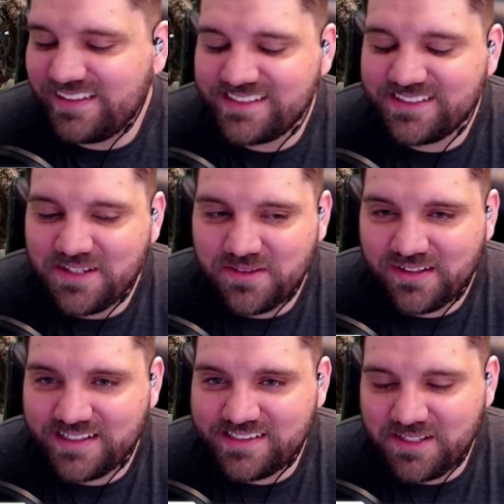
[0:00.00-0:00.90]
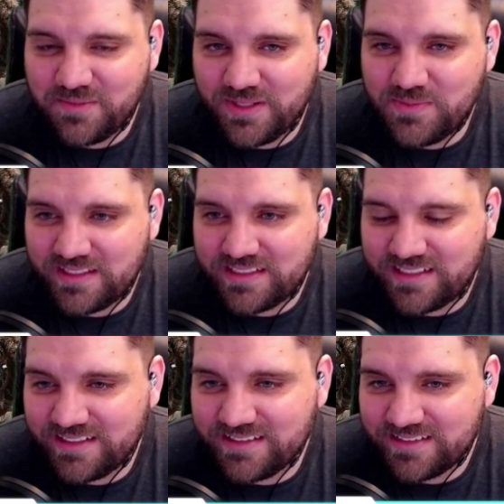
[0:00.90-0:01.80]
Yeah, I saw you pimping the
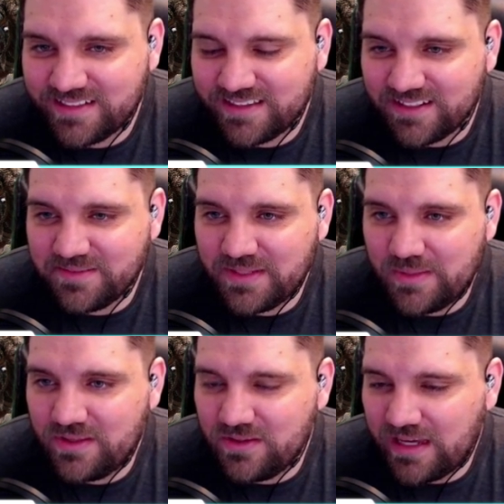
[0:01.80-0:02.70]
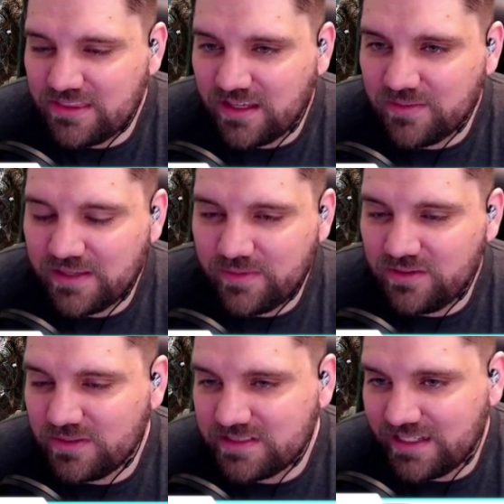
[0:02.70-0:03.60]
shades, and I thought maybe
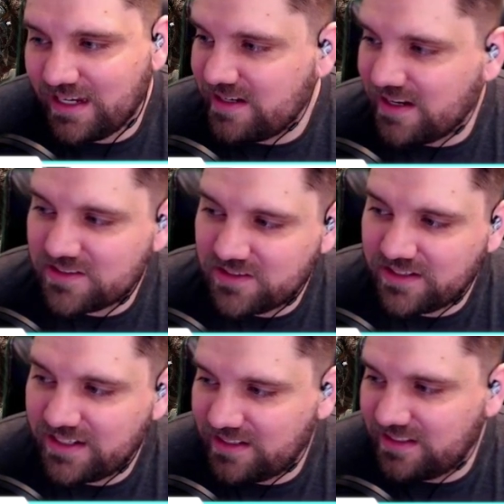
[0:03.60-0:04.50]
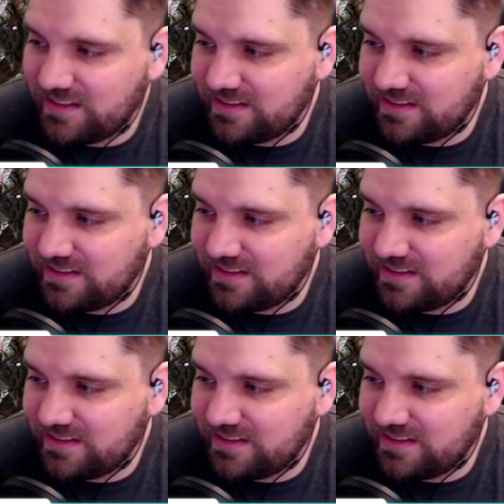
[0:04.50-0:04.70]
you went to the eye doctor and